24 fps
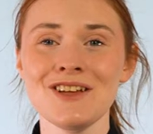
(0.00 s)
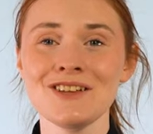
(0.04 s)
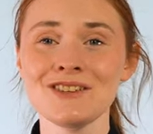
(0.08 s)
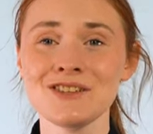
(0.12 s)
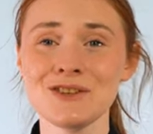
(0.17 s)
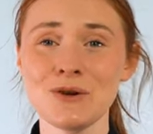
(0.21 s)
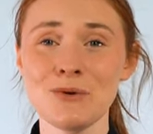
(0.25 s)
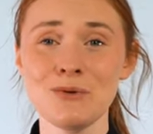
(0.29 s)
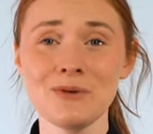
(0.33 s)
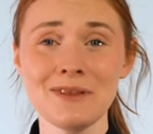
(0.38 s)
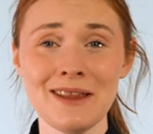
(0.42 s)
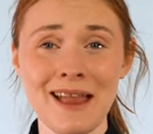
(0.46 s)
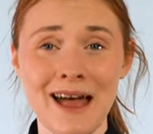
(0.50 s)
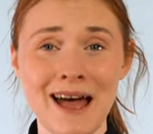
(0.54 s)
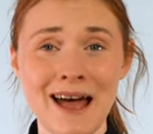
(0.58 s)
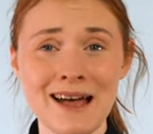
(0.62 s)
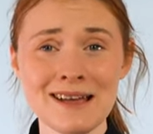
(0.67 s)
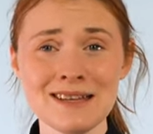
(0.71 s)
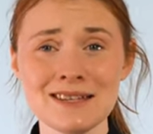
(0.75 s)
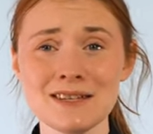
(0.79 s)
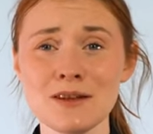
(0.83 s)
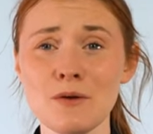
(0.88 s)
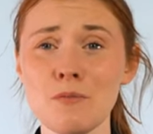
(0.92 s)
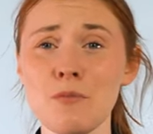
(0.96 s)
So
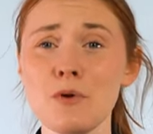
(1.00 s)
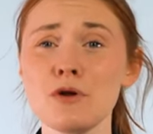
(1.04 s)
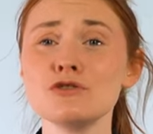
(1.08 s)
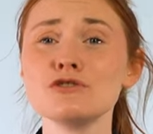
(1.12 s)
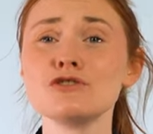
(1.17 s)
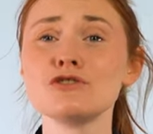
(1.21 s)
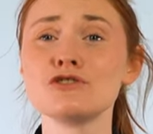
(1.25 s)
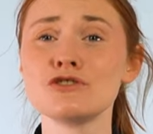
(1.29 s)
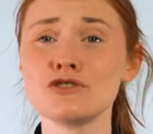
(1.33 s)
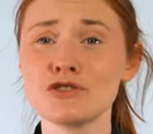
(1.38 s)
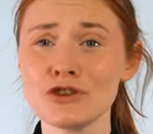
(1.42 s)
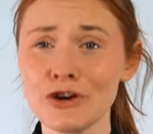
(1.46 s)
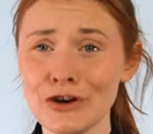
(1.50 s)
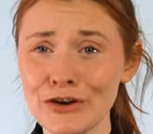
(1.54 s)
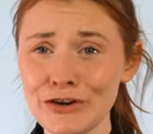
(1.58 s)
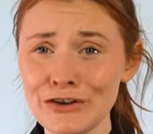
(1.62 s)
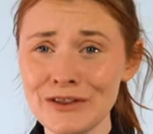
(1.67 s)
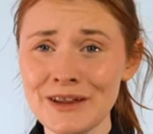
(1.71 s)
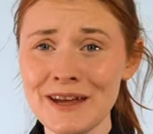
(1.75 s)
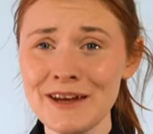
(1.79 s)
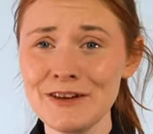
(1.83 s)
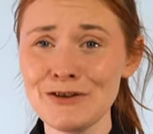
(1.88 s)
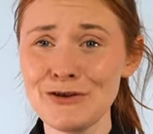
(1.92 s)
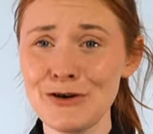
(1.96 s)
last but
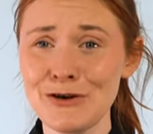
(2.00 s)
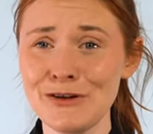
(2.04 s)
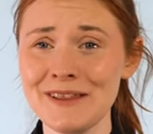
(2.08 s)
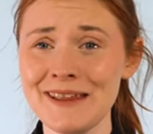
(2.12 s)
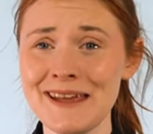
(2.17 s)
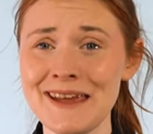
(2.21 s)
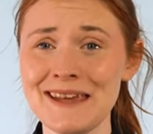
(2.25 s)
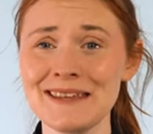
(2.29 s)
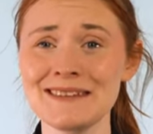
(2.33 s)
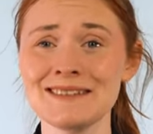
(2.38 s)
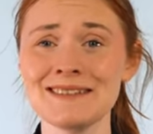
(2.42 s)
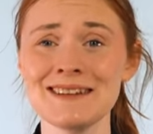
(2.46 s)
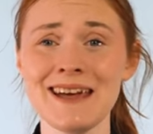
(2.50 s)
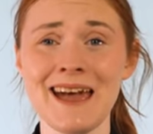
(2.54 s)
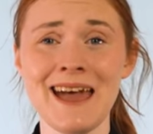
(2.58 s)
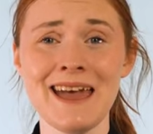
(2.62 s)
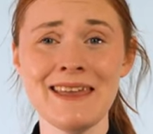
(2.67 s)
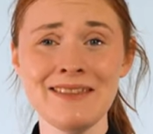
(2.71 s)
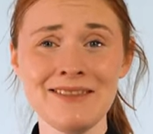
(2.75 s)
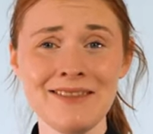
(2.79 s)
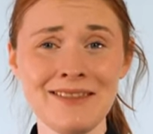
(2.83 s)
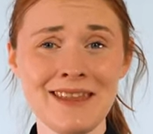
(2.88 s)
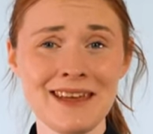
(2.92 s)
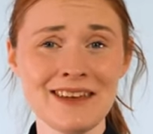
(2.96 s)
certainly not least
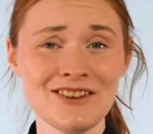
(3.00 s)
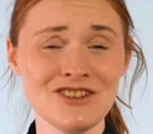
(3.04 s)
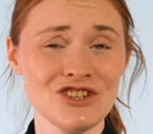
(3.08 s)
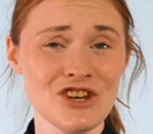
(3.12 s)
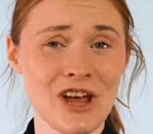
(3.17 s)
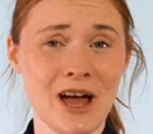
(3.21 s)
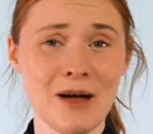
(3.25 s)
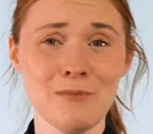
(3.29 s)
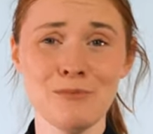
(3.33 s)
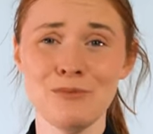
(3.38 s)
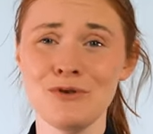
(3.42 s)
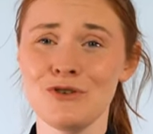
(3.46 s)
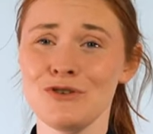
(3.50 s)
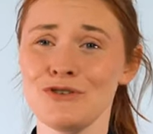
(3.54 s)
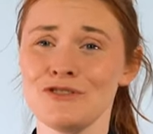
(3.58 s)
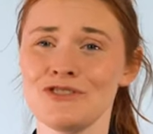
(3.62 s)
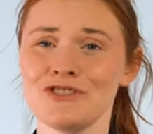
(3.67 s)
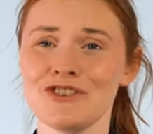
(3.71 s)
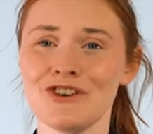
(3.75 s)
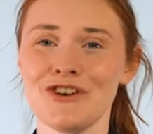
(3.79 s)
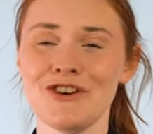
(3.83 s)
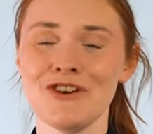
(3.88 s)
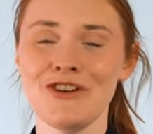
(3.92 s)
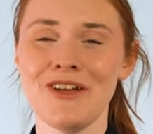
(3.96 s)
in this shampoo
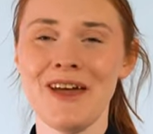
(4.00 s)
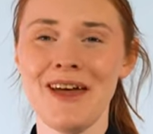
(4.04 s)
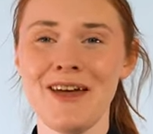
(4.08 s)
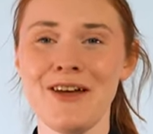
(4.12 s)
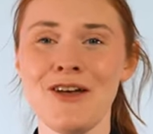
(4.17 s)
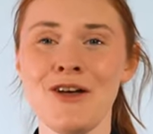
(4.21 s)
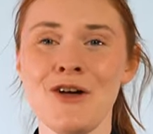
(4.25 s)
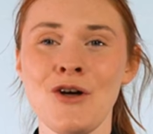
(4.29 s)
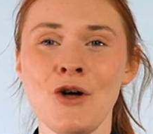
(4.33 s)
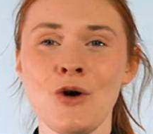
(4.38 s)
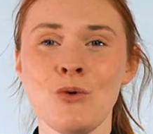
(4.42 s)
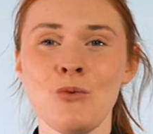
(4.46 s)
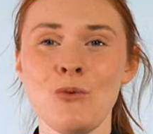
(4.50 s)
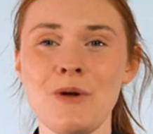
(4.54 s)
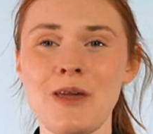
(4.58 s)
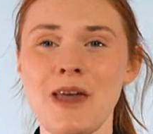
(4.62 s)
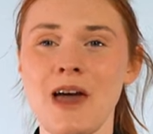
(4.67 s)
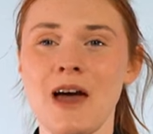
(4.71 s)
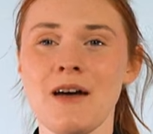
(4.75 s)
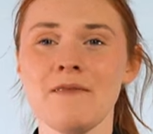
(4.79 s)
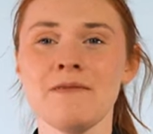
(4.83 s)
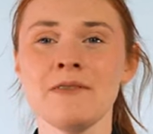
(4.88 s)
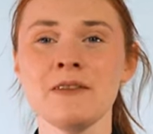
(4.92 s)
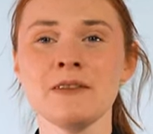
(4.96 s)
starter kit, we
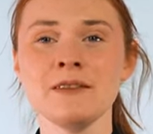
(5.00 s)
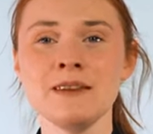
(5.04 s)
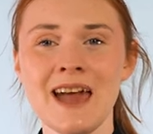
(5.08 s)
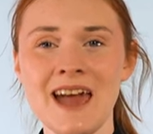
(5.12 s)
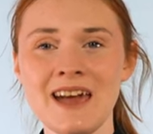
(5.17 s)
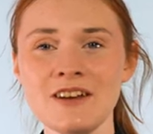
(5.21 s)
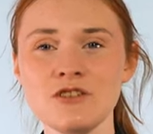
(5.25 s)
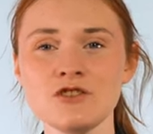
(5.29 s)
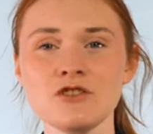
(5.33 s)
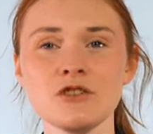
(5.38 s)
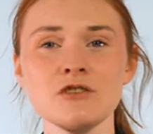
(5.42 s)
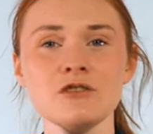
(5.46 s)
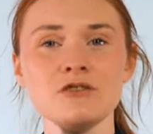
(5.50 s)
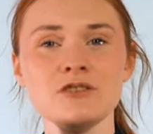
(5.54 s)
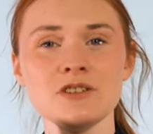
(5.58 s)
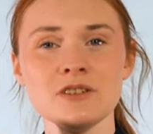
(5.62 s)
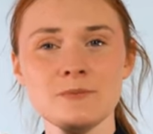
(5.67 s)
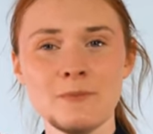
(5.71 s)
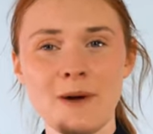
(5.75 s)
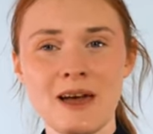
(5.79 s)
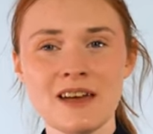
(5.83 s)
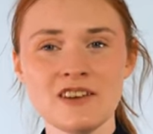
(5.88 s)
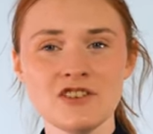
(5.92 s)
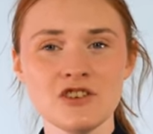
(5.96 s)
have the Nature's
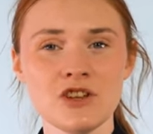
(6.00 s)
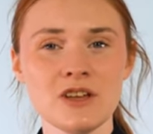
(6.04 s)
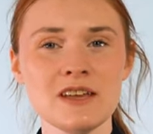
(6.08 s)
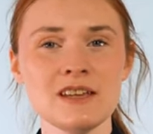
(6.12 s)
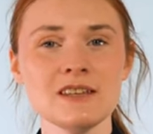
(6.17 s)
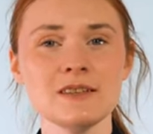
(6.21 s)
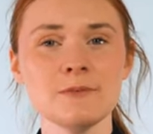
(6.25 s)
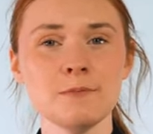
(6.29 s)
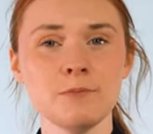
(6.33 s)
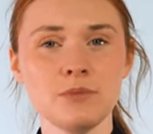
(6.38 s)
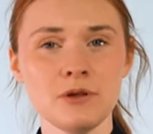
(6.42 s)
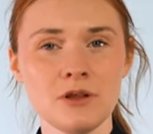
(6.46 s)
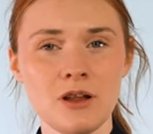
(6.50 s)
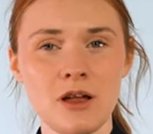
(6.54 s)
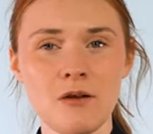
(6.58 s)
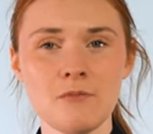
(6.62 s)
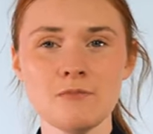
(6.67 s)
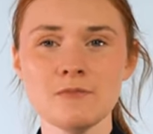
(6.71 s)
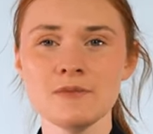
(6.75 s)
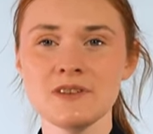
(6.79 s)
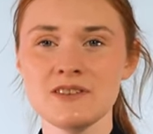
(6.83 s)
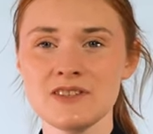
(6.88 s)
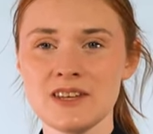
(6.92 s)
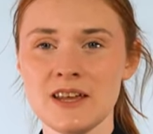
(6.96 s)
Specialties
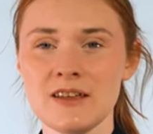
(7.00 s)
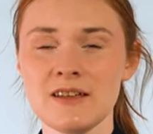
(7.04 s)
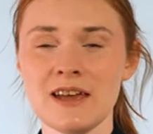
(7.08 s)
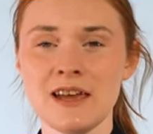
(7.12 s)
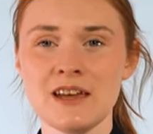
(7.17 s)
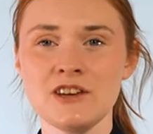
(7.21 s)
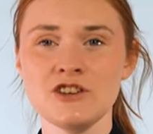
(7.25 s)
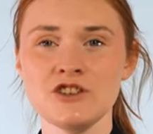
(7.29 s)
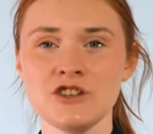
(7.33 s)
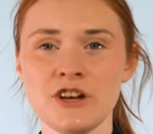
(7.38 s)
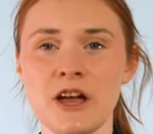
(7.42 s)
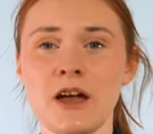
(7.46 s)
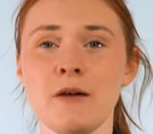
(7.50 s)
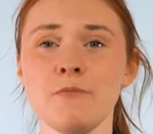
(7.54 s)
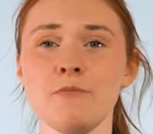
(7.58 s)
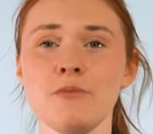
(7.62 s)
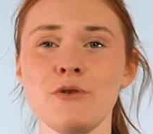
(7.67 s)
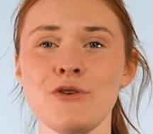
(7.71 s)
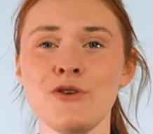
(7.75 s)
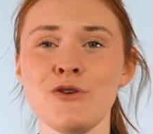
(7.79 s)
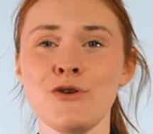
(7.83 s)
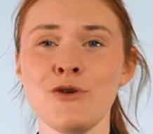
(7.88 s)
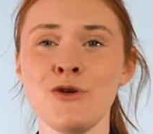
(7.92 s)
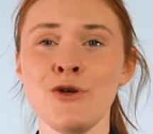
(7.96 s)
Plum Silky
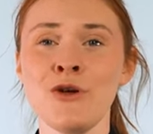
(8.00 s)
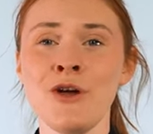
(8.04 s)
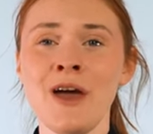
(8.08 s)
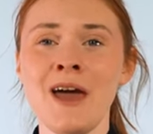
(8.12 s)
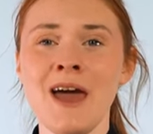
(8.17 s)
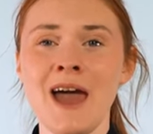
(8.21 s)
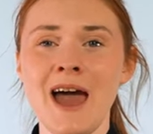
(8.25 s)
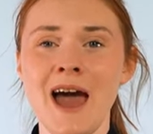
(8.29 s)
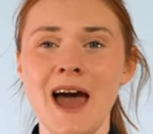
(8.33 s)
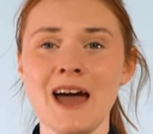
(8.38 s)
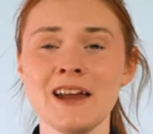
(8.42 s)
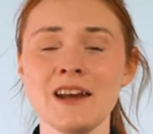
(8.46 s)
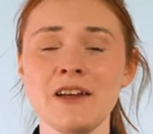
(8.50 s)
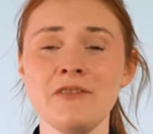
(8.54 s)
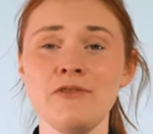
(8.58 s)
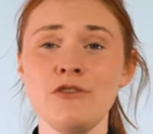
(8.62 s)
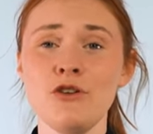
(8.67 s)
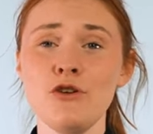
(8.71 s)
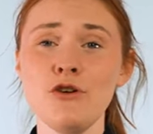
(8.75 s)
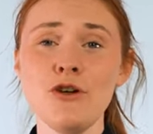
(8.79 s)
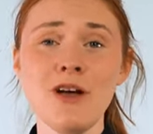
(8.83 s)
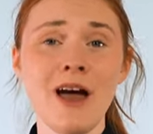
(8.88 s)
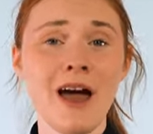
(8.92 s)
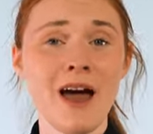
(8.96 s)
shampoo. And if
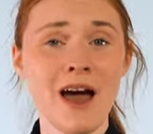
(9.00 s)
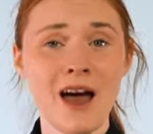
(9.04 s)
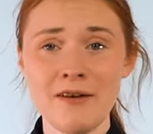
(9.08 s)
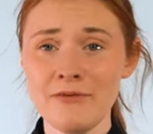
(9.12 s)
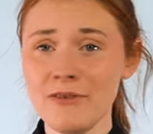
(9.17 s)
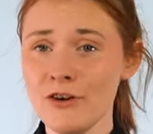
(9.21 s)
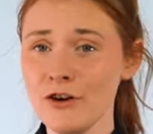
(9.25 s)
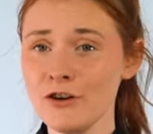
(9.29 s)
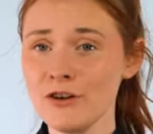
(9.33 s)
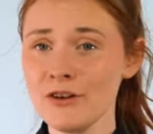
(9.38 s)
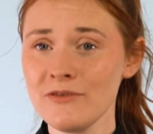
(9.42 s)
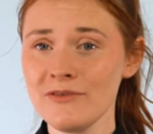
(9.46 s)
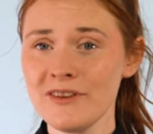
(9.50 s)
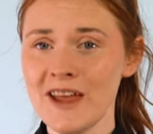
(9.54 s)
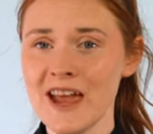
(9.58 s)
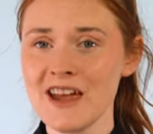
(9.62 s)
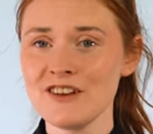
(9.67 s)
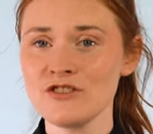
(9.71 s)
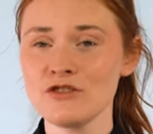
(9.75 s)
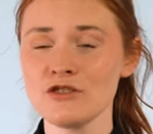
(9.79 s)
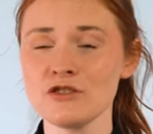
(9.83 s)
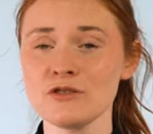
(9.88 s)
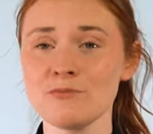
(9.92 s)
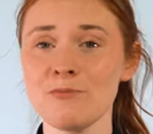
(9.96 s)
you have heard of
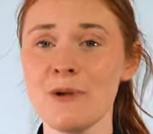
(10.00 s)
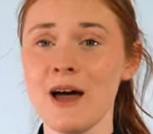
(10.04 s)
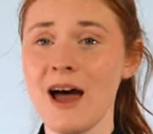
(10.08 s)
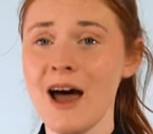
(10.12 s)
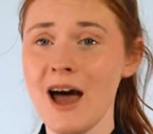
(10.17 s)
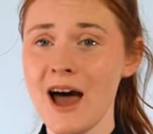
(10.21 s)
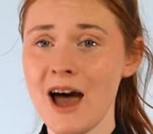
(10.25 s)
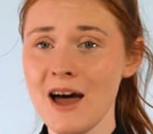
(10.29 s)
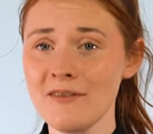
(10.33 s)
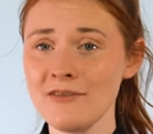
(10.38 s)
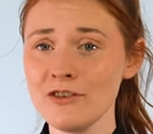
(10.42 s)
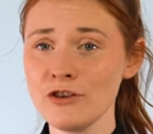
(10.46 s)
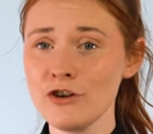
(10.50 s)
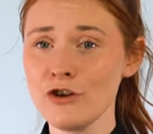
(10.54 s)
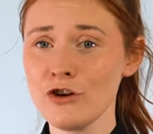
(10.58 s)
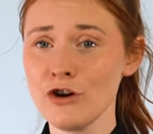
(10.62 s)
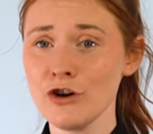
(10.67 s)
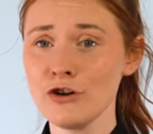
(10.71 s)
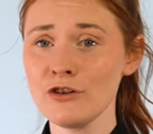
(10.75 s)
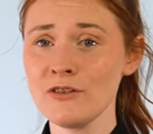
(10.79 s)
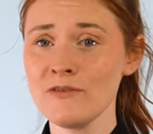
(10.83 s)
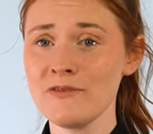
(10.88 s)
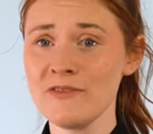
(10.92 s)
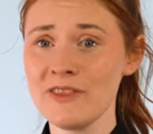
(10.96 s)
Nature's but haven't
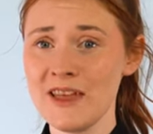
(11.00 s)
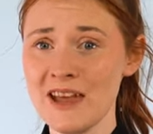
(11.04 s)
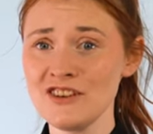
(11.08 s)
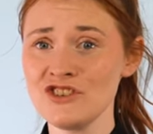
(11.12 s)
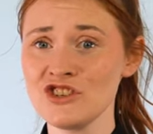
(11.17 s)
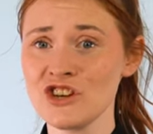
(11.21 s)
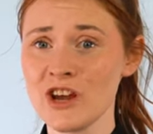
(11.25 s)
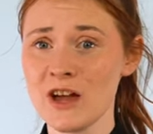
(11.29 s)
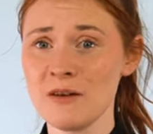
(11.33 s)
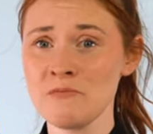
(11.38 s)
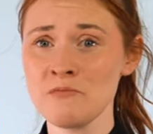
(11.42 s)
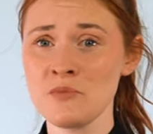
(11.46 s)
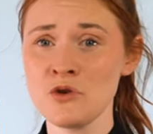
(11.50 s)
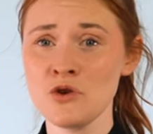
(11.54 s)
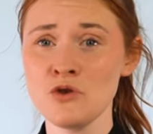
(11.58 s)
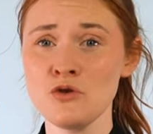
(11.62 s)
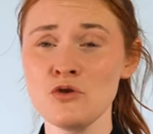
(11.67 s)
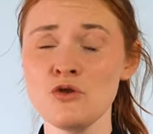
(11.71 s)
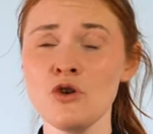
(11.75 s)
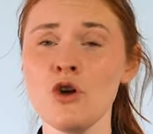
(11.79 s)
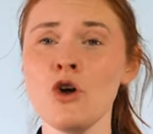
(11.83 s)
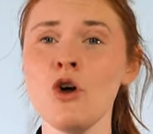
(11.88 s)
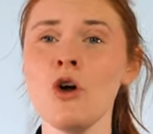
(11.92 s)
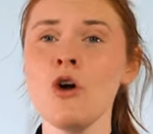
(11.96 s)
heard of this shampoo,